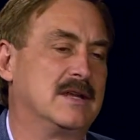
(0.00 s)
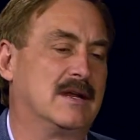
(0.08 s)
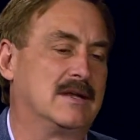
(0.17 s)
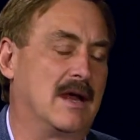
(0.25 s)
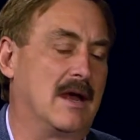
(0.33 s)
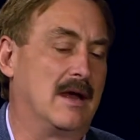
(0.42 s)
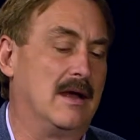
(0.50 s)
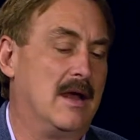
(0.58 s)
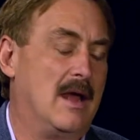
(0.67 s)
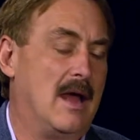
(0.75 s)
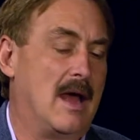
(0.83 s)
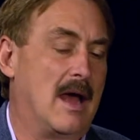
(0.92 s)
that
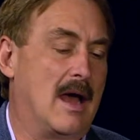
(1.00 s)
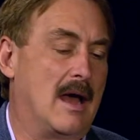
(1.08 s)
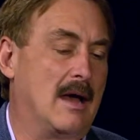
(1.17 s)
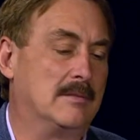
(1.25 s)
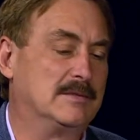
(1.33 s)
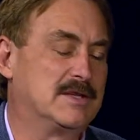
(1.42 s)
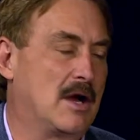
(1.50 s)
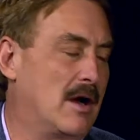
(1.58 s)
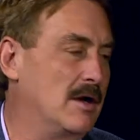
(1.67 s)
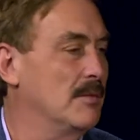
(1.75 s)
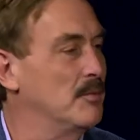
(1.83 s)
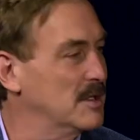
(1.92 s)
it's
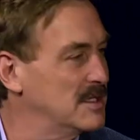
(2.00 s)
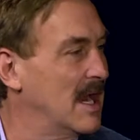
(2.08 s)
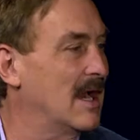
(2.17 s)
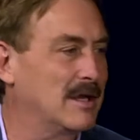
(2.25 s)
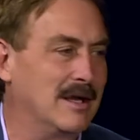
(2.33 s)
hard to protect.